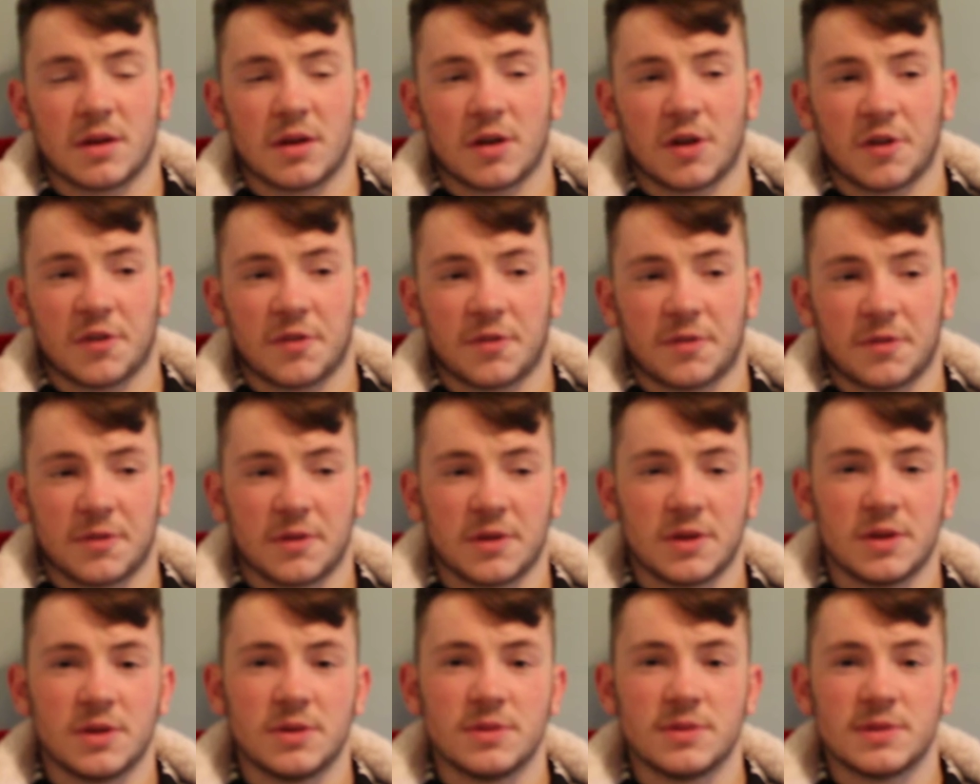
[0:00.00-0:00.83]
I've
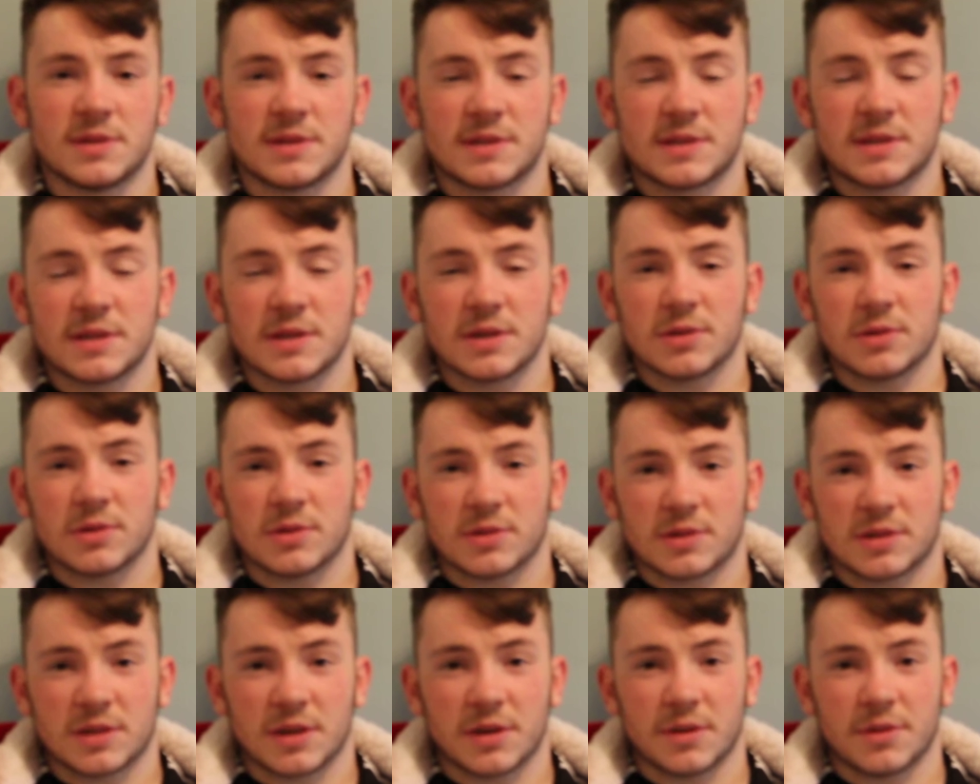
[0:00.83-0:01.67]
used
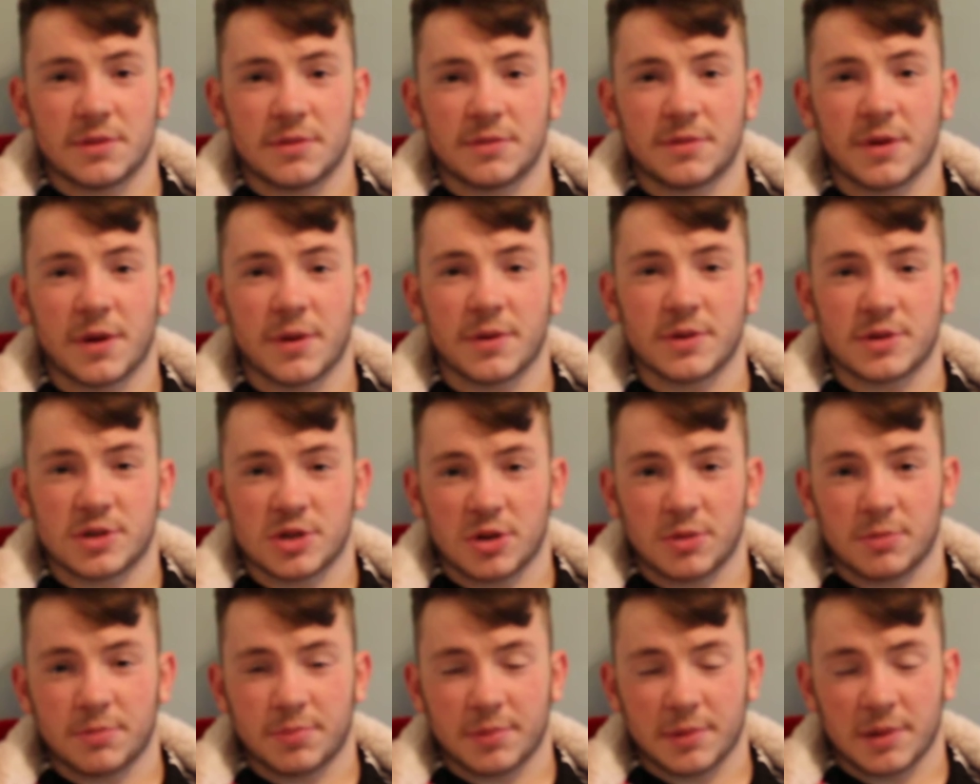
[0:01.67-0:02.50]
also
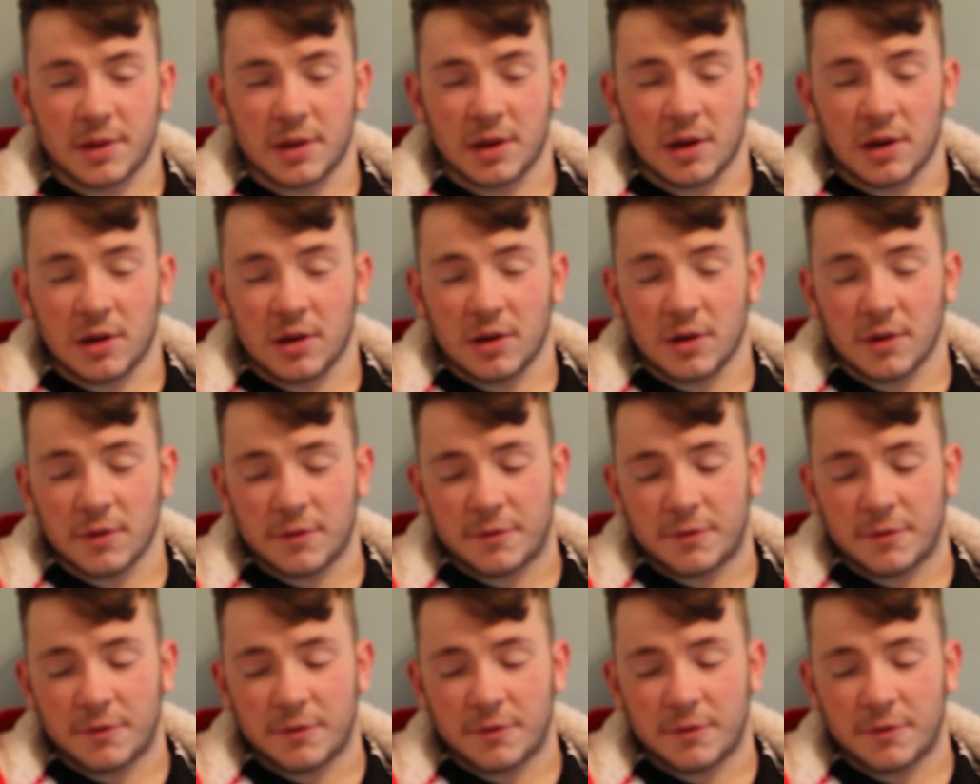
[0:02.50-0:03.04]
Photoshop a lot,